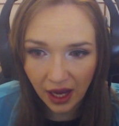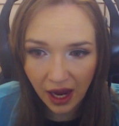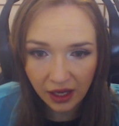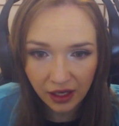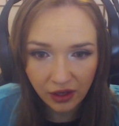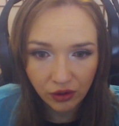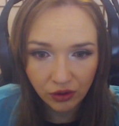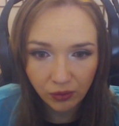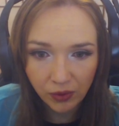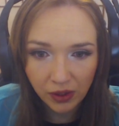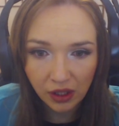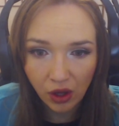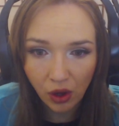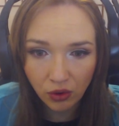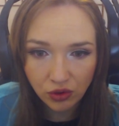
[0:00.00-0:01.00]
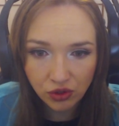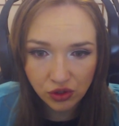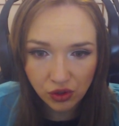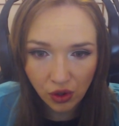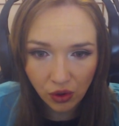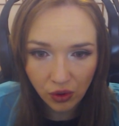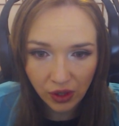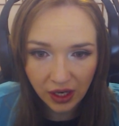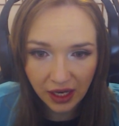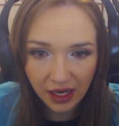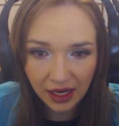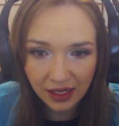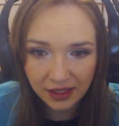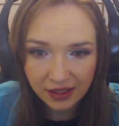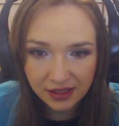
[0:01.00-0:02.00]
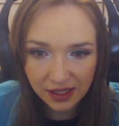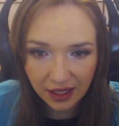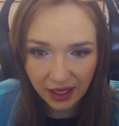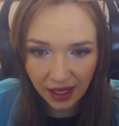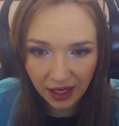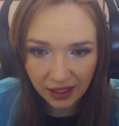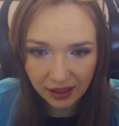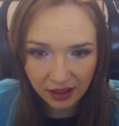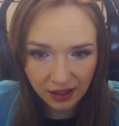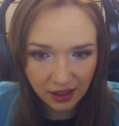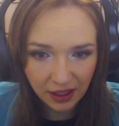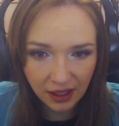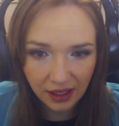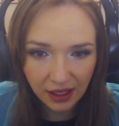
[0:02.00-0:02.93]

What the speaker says: The icon will also indicate